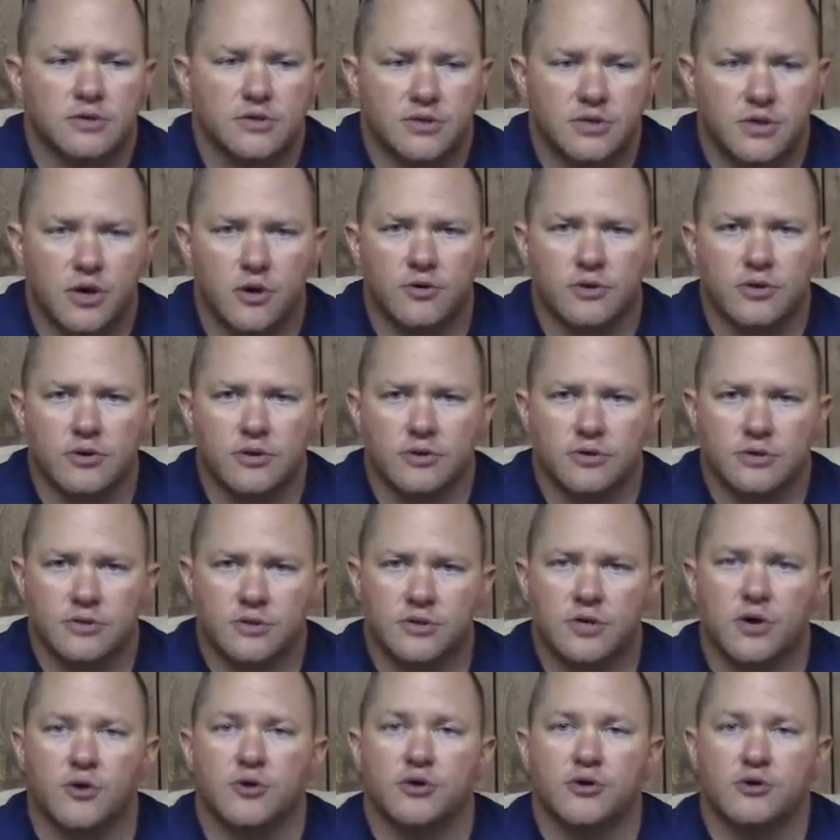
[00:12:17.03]
to go to
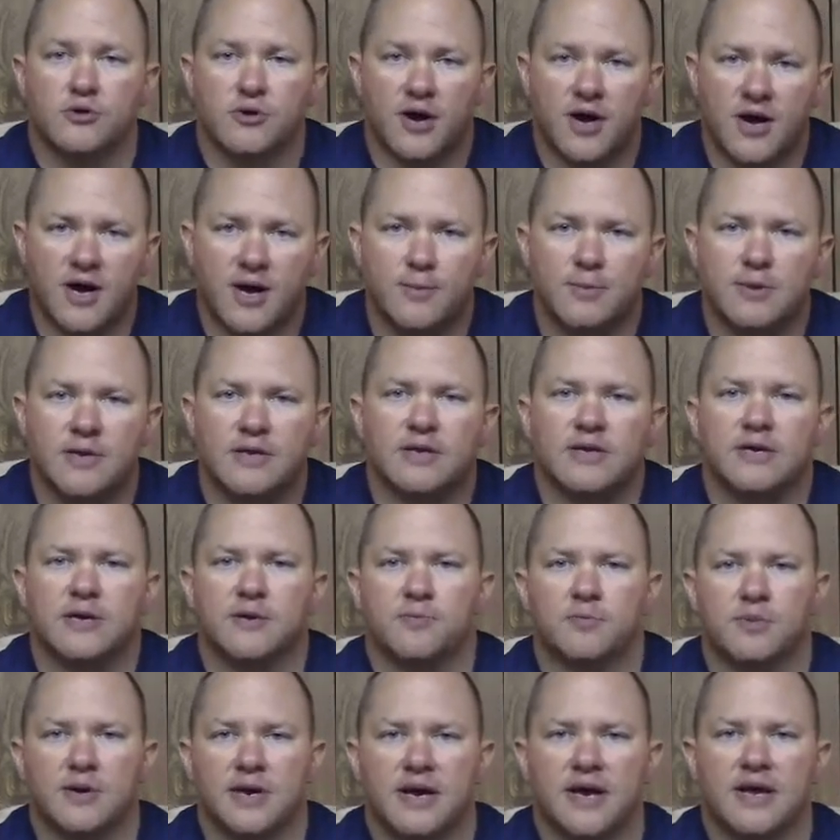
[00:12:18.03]
go to your hobby to
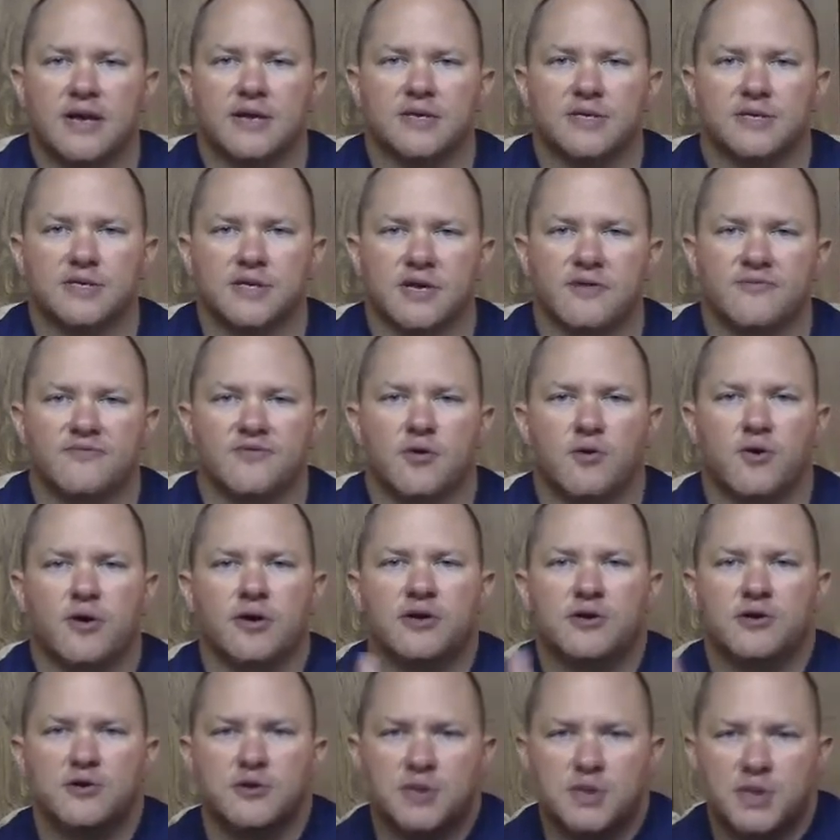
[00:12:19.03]
get paid instead of
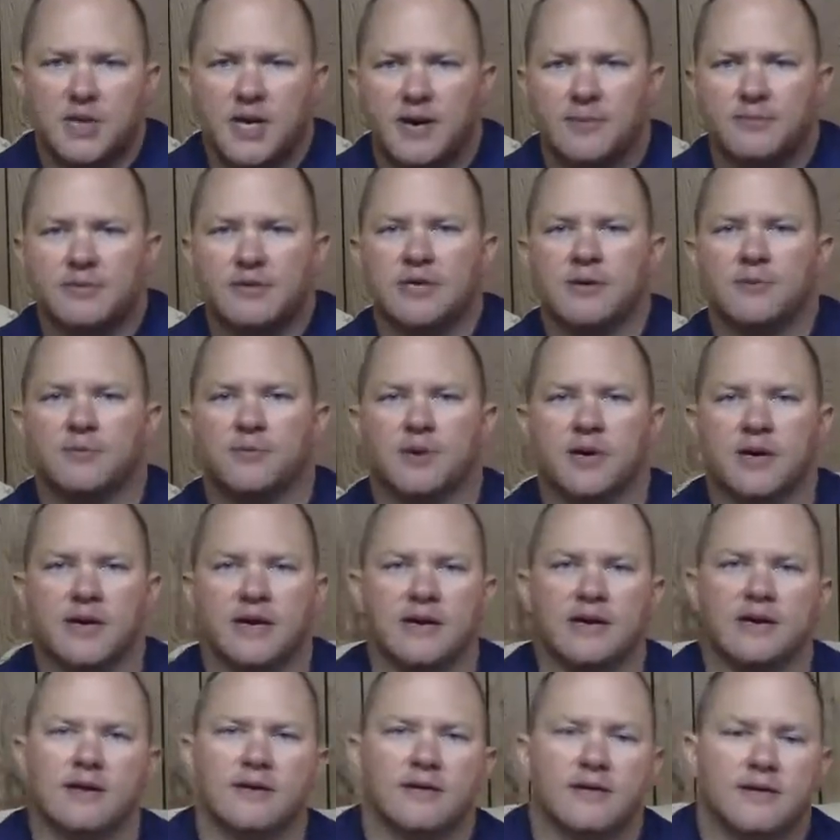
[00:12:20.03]
going to your job to get
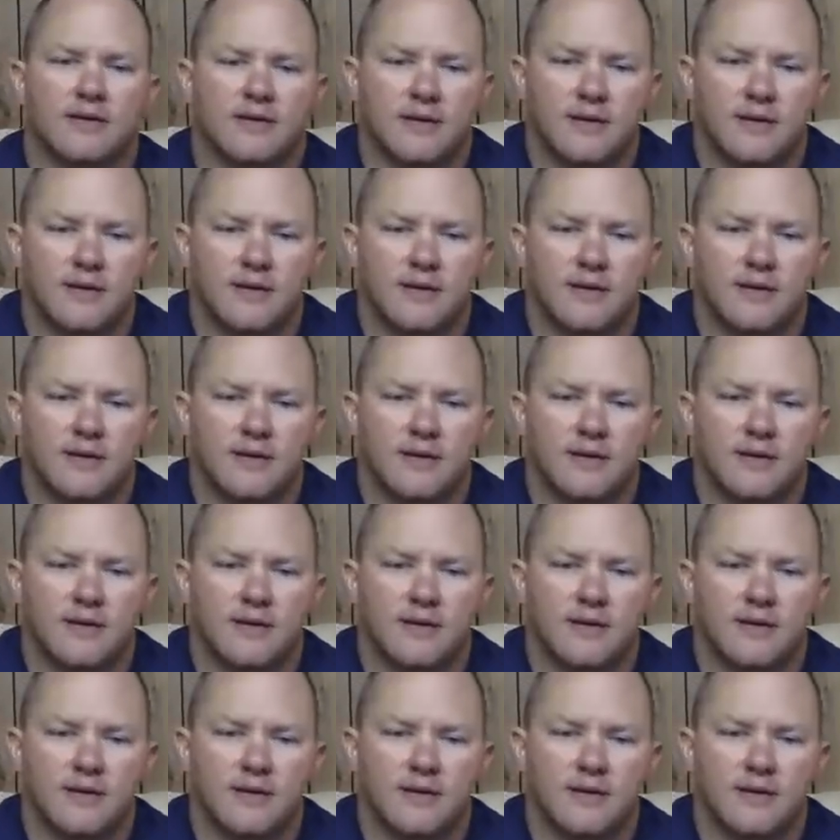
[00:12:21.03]
paid.